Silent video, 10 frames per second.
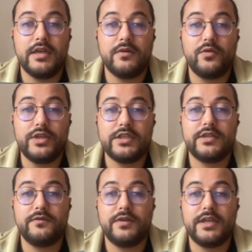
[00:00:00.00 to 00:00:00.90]

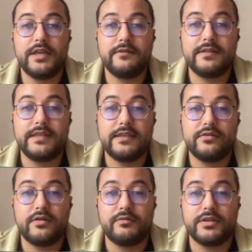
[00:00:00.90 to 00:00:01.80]
which we have 6
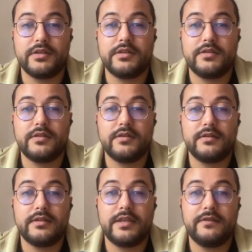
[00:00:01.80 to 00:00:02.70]
options,
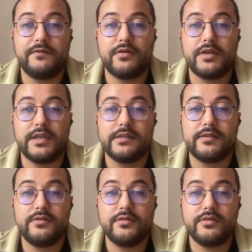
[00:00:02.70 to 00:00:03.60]
3 for
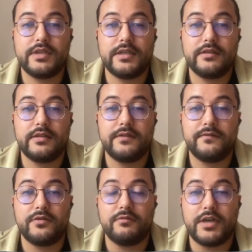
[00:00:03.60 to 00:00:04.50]
SKUs and 3
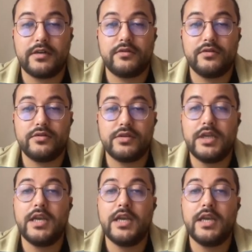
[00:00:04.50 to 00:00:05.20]
for barcodes.